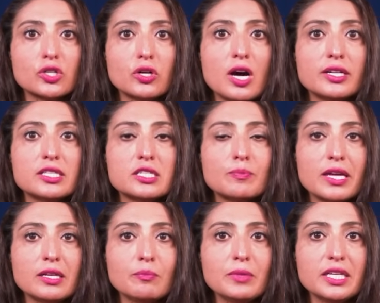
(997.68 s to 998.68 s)
on
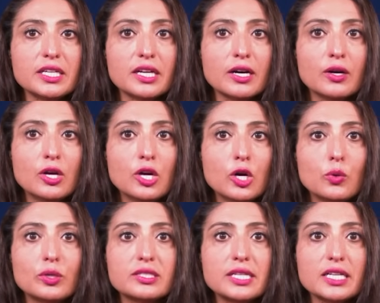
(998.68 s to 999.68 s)
independent media,
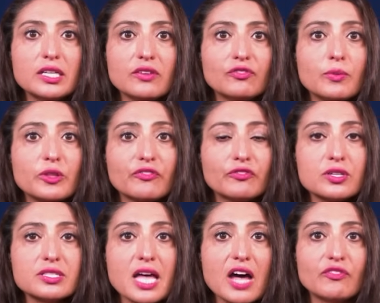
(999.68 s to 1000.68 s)
with data from the first
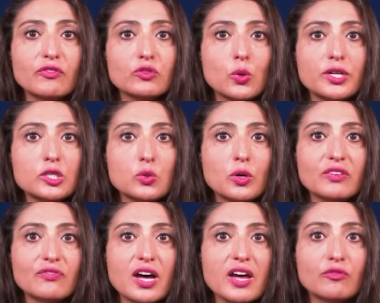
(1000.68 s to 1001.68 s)
half of
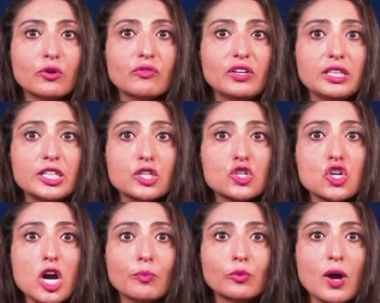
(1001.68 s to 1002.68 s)
2025 revealing a
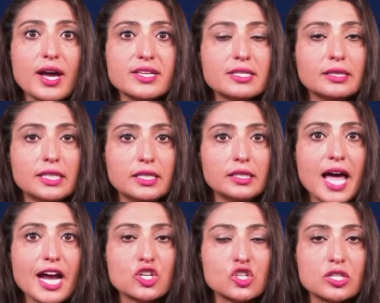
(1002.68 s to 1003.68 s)
sharp rise in legal
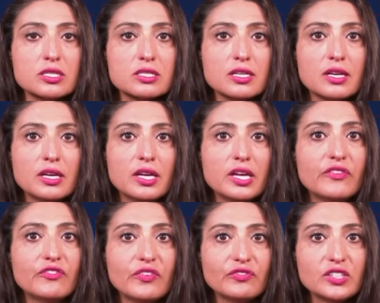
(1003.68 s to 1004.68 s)
actions:
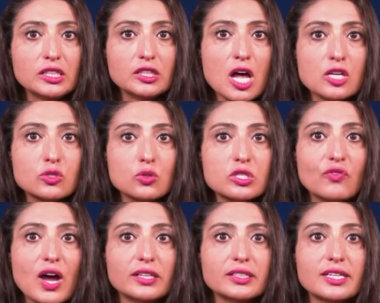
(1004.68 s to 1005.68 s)
15 lawsuits
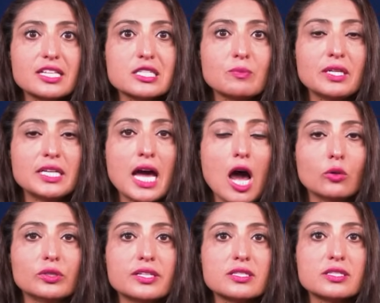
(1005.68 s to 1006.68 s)
filed against media
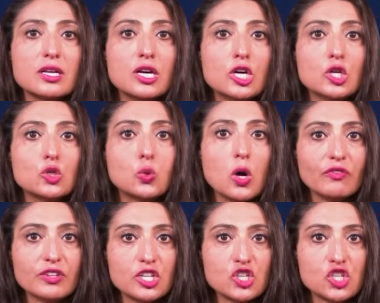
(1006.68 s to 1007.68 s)
outlets, 12
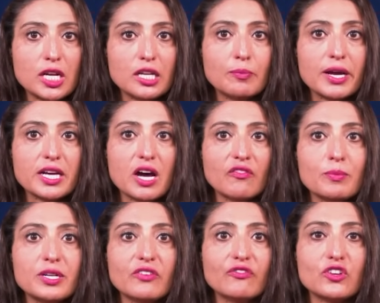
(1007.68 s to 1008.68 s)
initiated by government
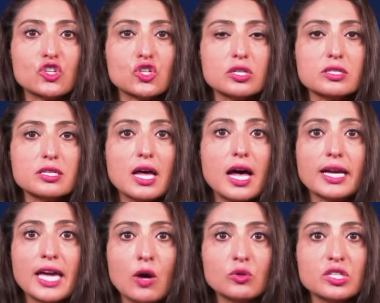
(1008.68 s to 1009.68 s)
officials,
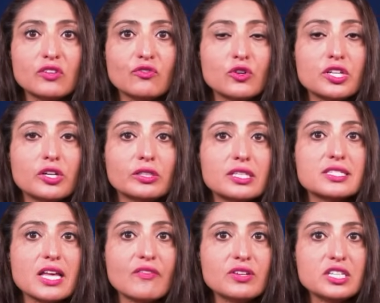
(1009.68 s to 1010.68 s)
accounting for nearly
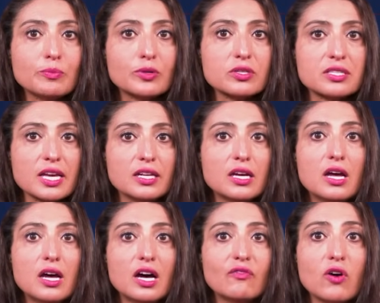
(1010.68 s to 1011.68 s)
70%
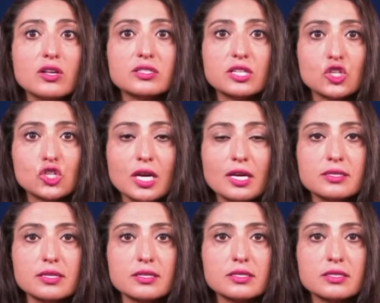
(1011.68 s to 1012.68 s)
of all such
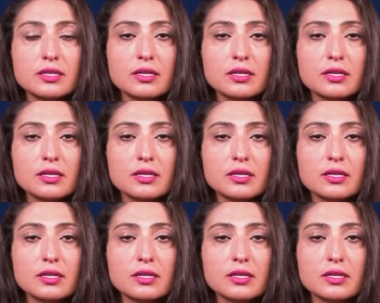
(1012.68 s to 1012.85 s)
cases.